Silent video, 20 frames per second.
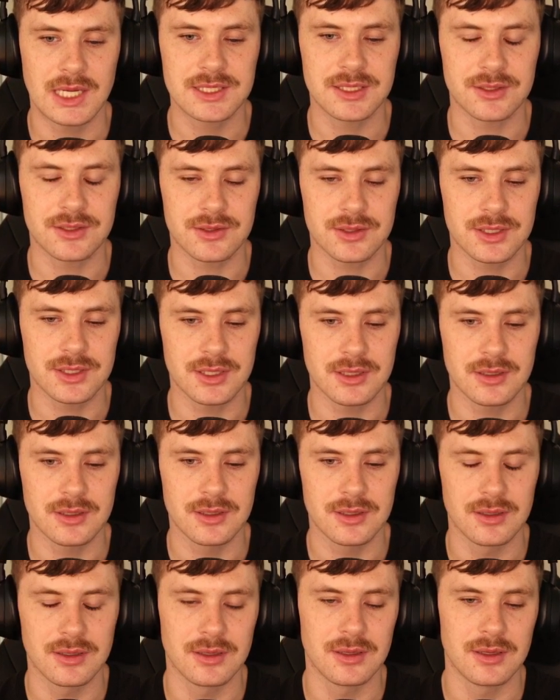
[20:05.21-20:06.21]
interesting.
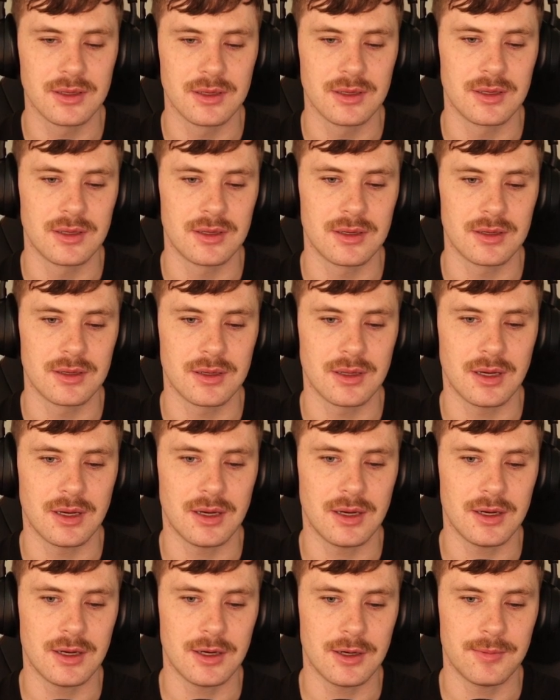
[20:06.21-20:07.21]

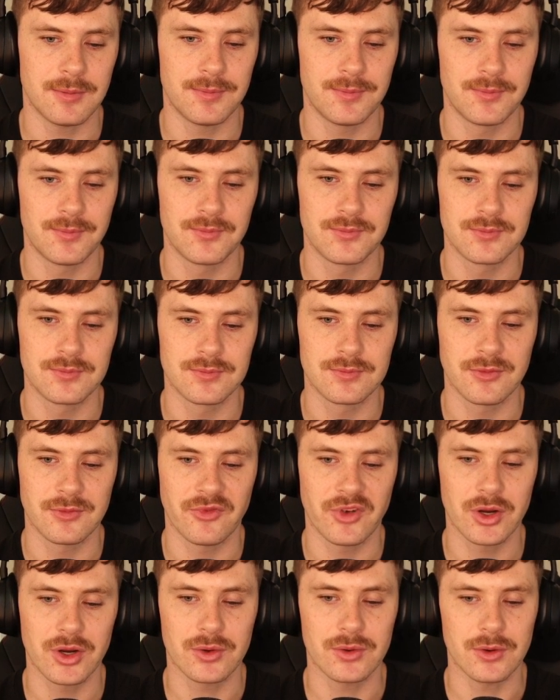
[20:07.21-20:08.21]

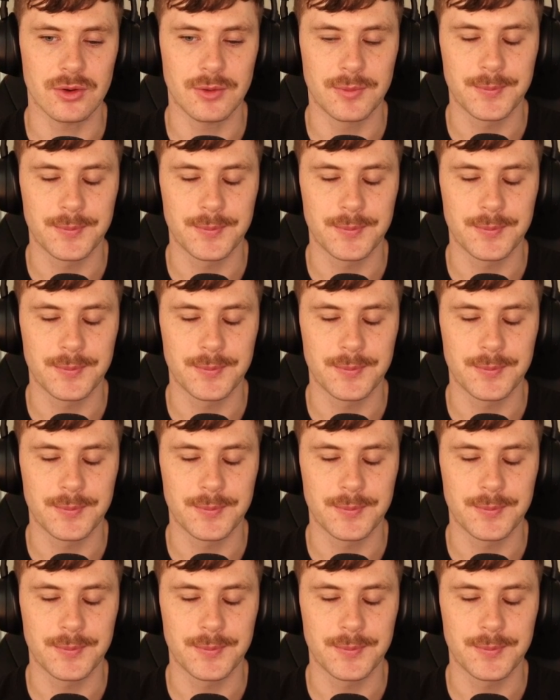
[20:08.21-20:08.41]
Very cool.